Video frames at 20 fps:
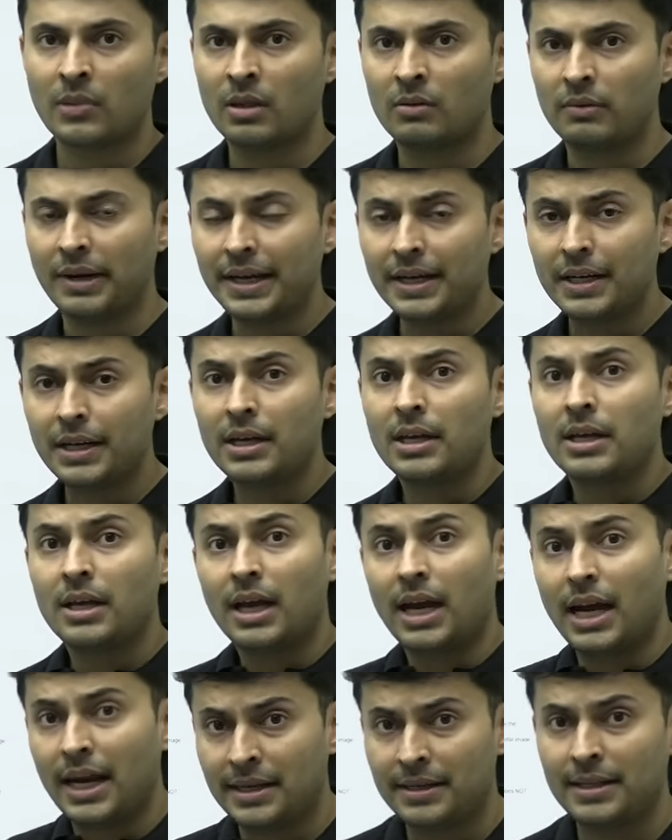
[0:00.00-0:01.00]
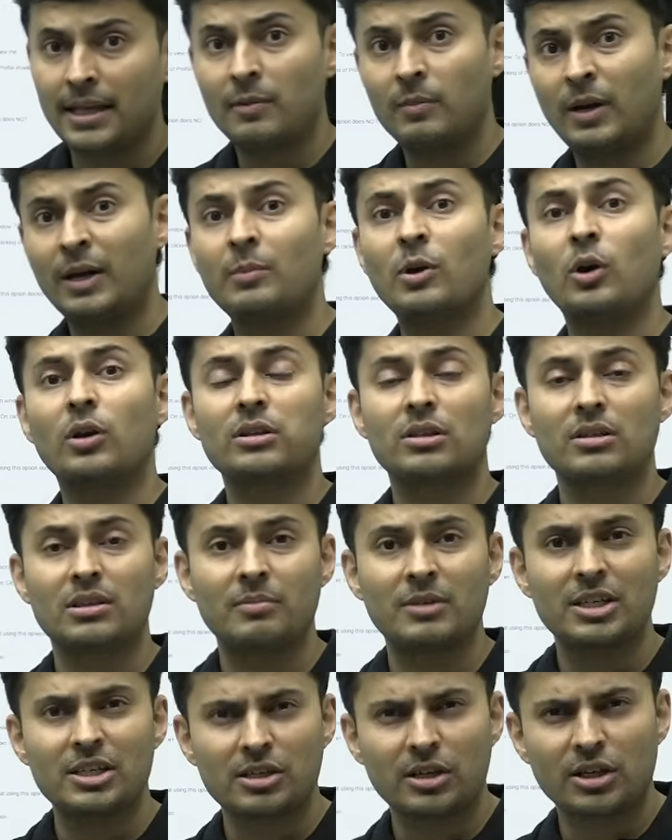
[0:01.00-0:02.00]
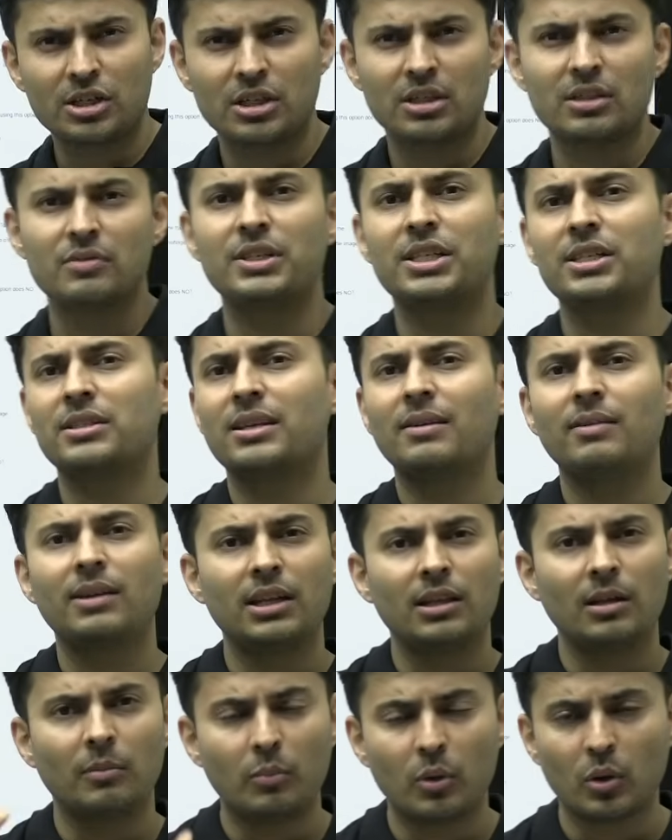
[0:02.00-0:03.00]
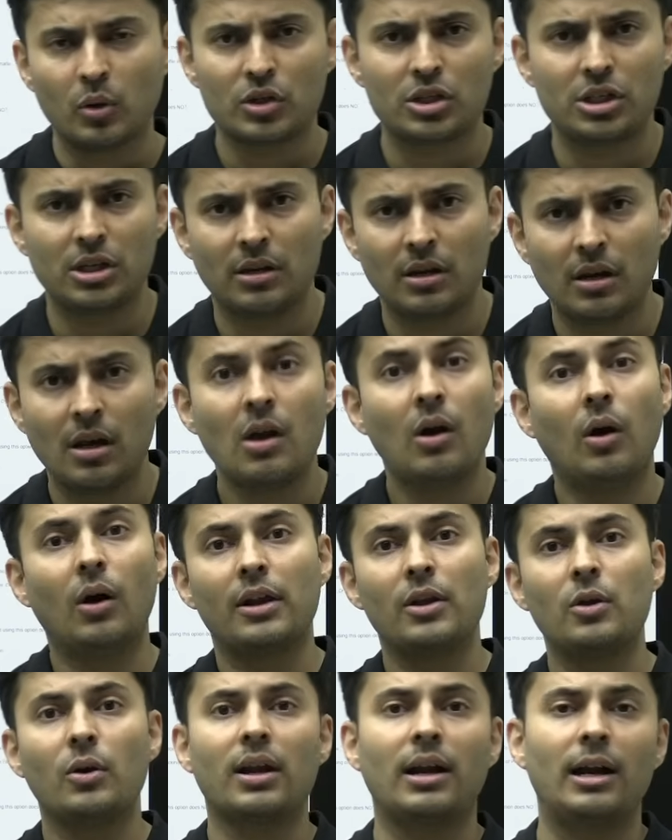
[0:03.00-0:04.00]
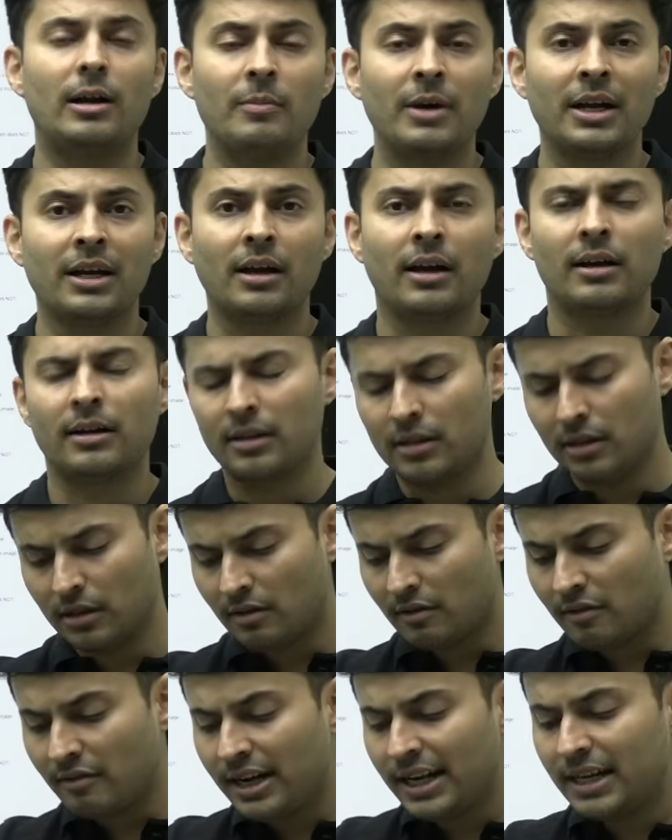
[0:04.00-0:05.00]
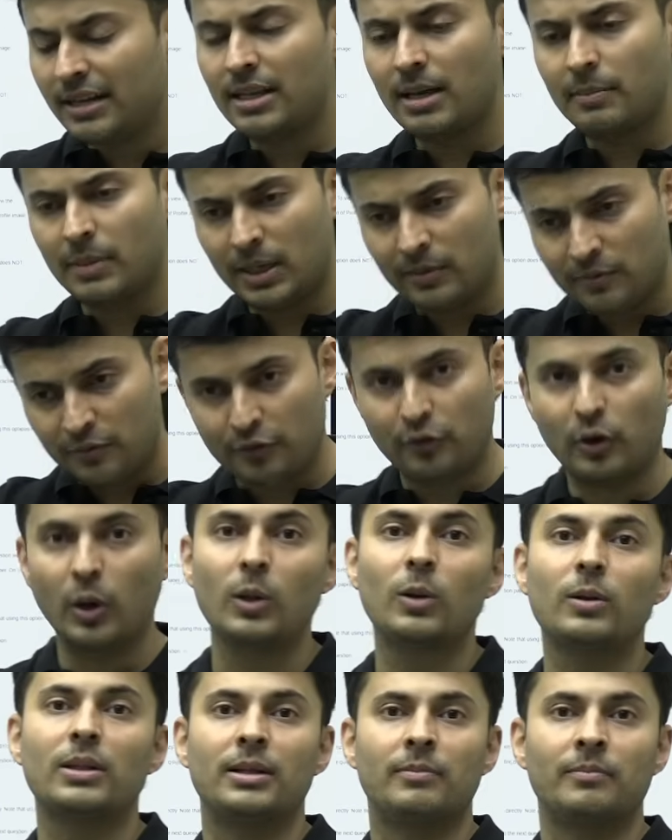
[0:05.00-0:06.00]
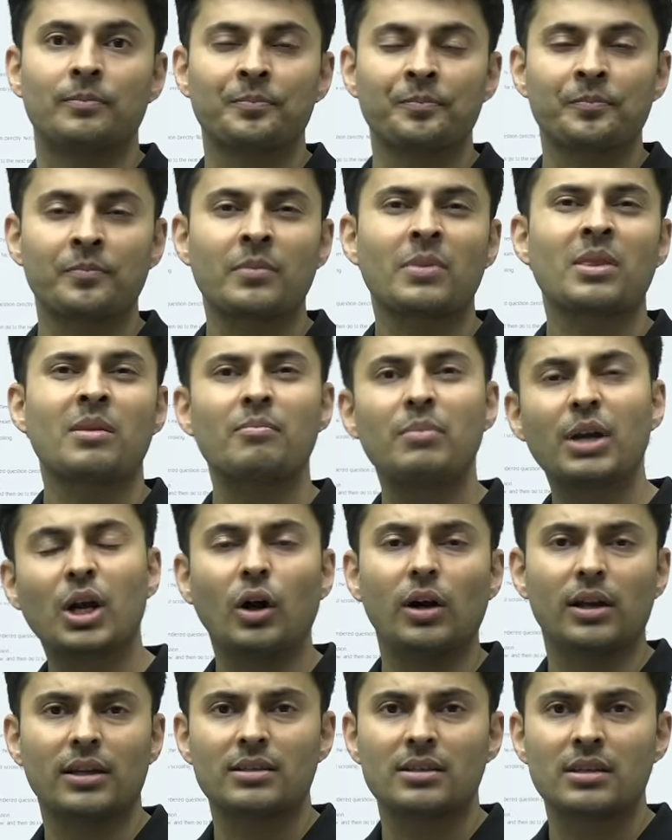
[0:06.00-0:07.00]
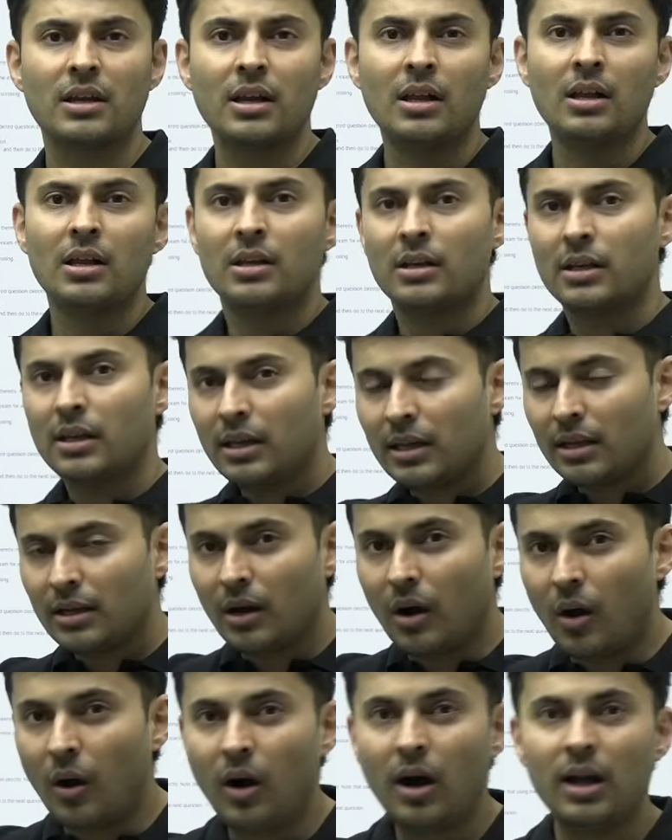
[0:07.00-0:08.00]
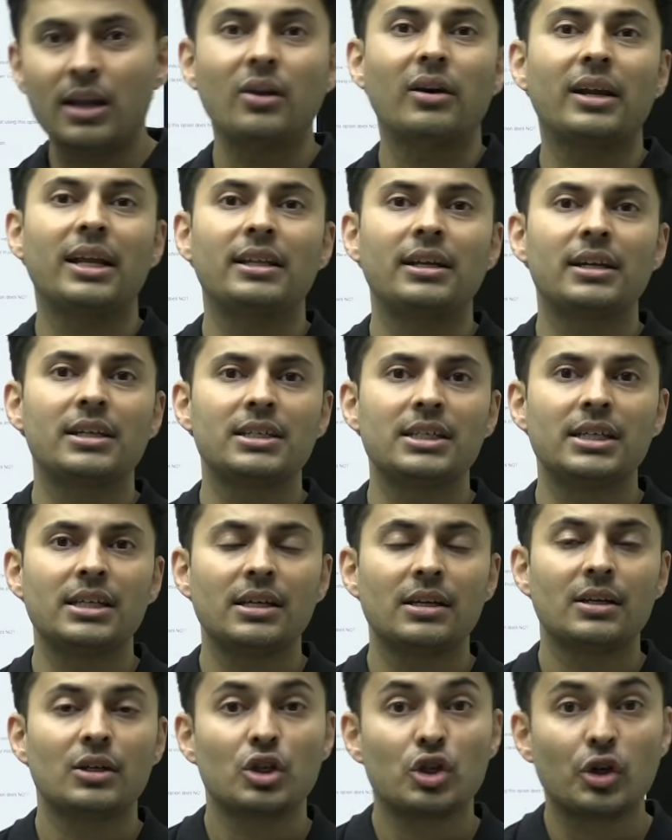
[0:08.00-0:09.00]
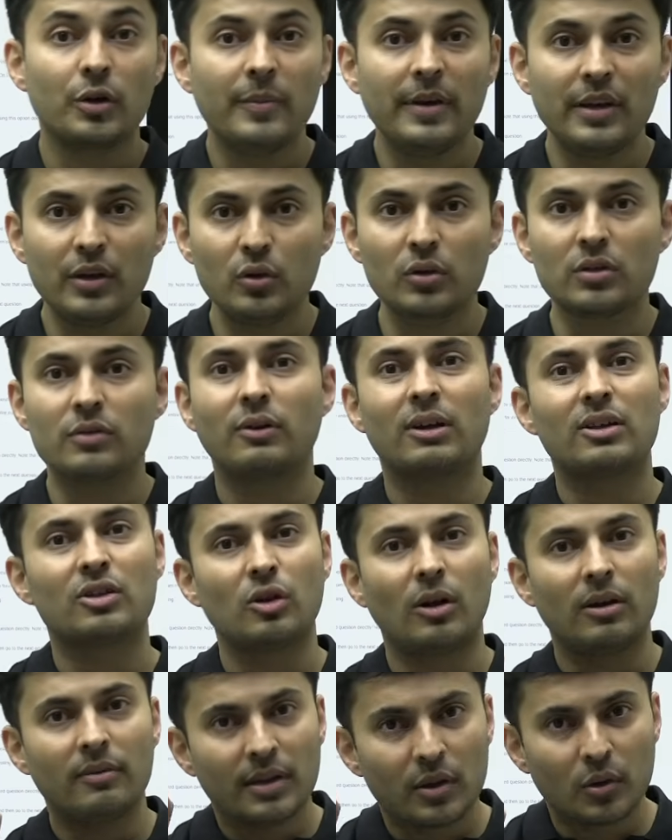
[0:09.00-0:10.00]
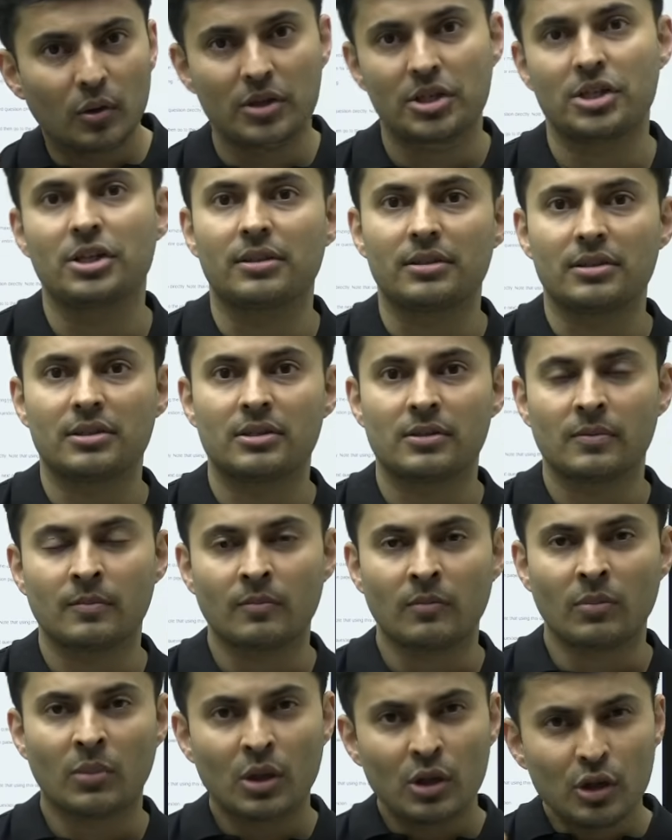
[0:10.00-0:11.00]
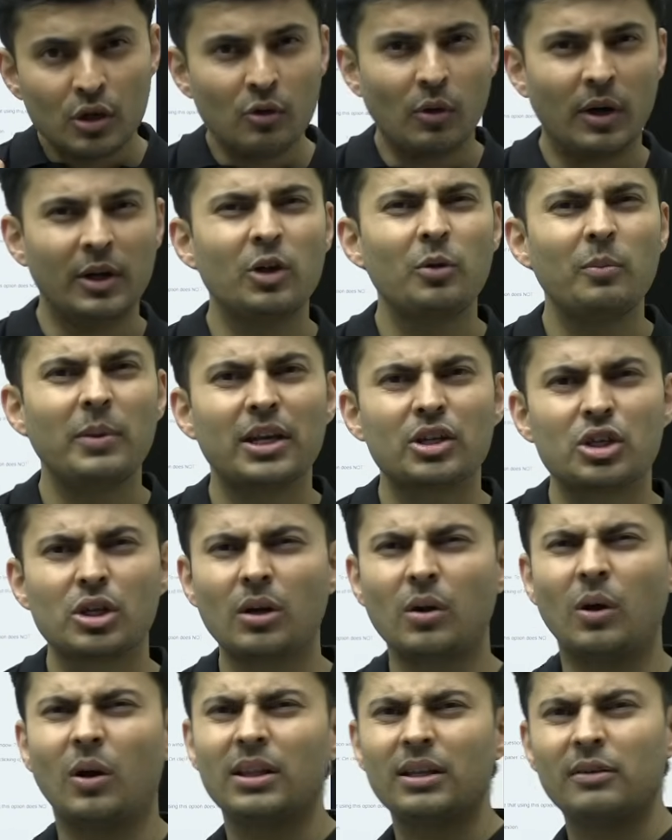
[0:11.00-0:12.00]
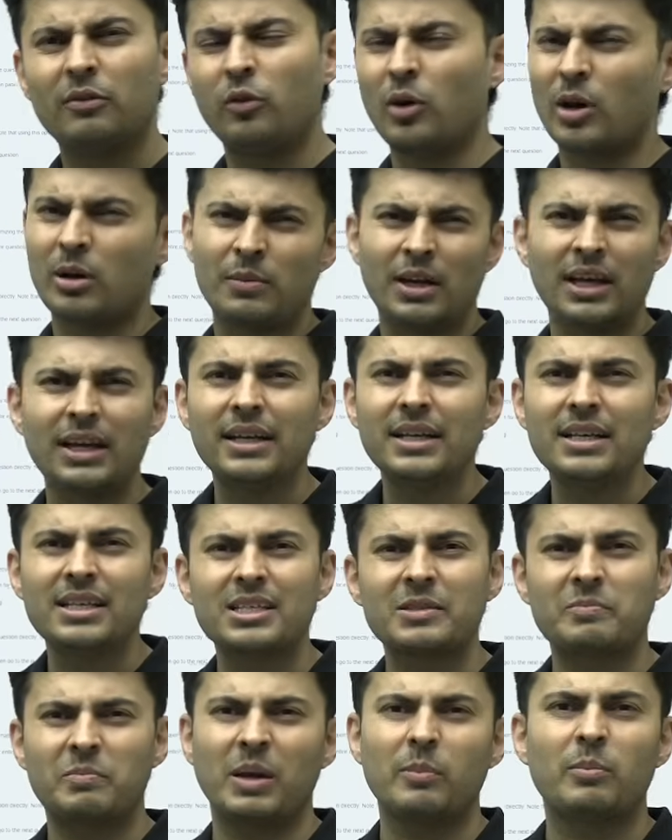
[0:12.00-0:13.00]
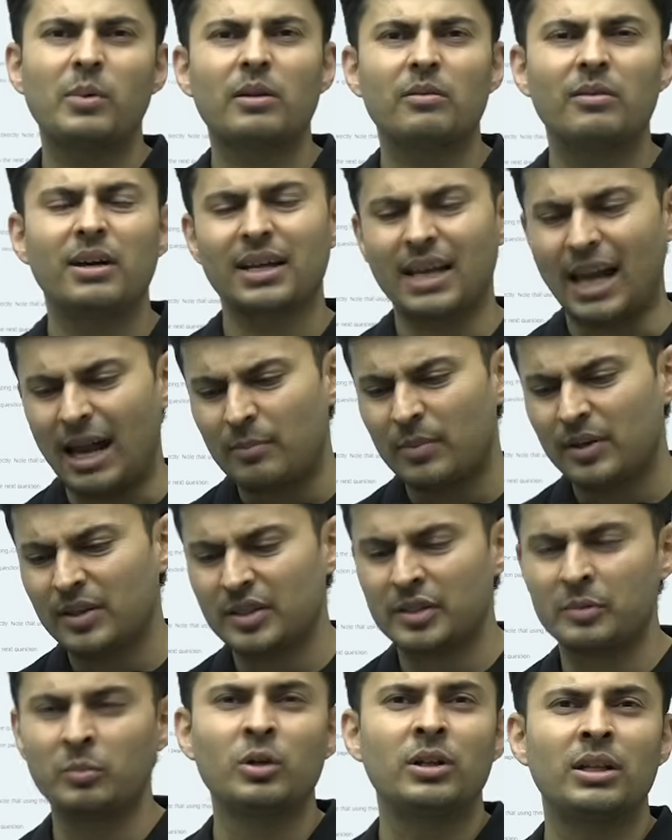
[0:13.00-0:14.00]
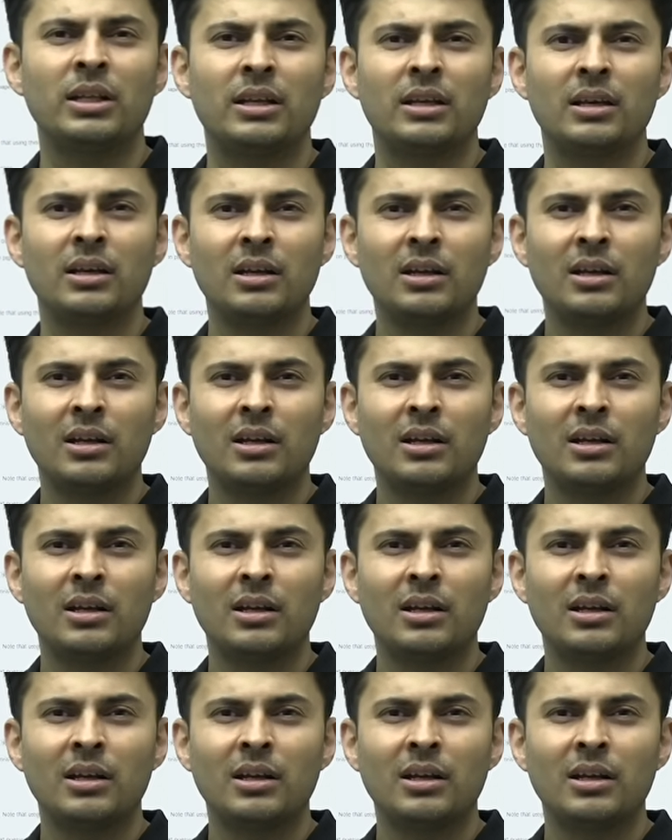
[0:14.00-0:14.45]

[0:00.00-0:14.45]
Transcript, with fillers: right? and there might be also some instructions which is given in the brochure or your admit card. Read them and follow them because all your energy should be used for solving questions. You want to make sure all the formalities, paperwork happens smoothly